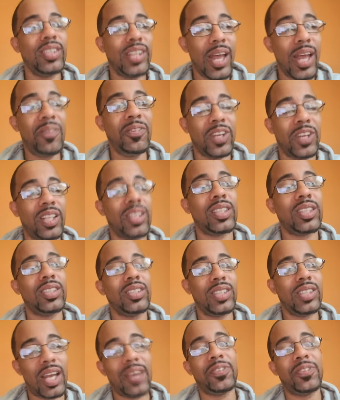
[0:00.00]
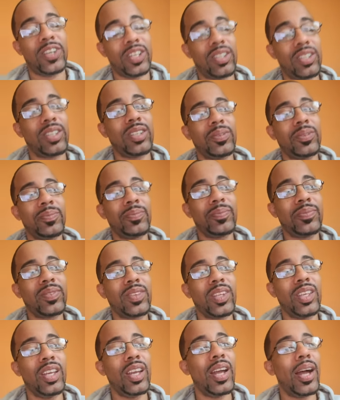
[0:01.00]
Definitely, definitely.
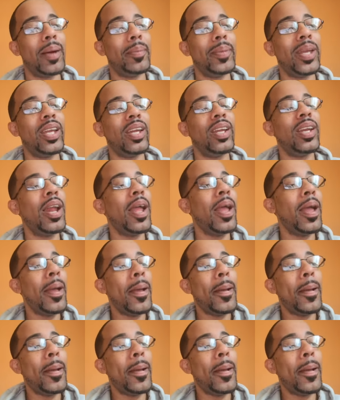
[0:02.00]
You know what I mean?